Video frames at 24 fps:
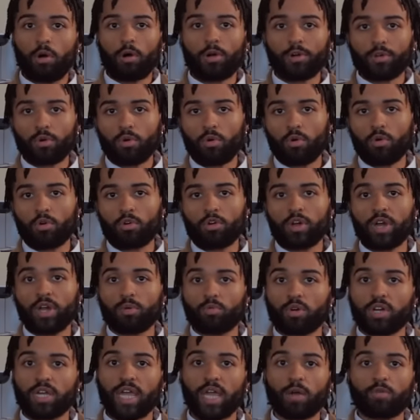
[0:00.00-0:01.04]
art horror and
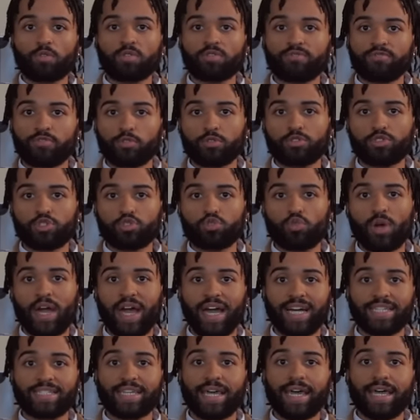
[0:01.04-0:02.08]
what Carroll referred to
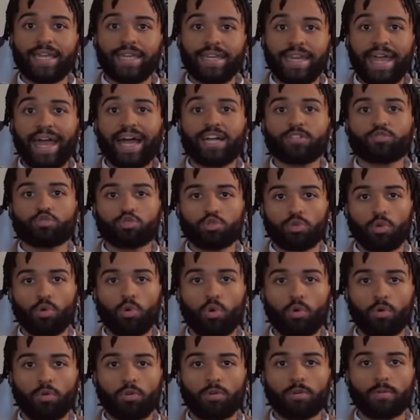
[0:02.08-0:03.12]
as natural
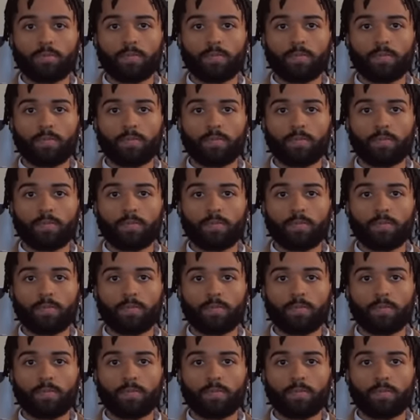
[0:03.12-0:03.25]
horror.